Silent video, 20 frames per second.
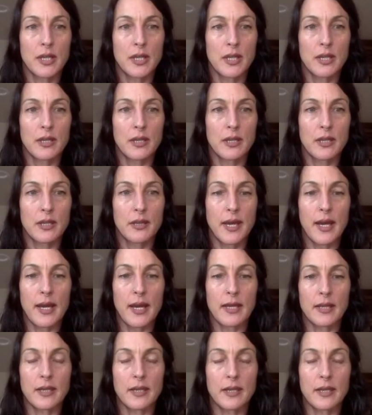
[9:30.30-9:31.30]

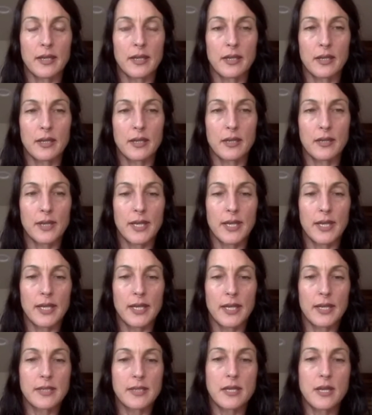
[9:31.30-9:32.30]
that you
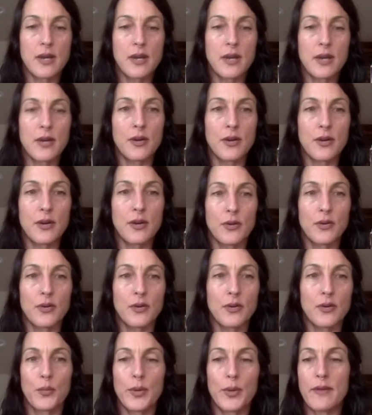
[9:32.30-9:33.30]
ladies know we
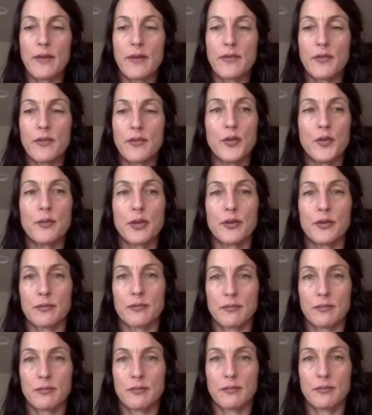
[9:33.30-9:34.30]
have a full moon
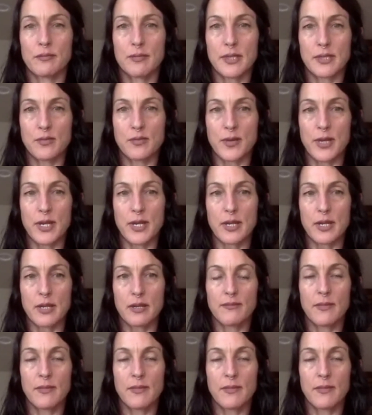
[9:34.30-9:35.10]
this week.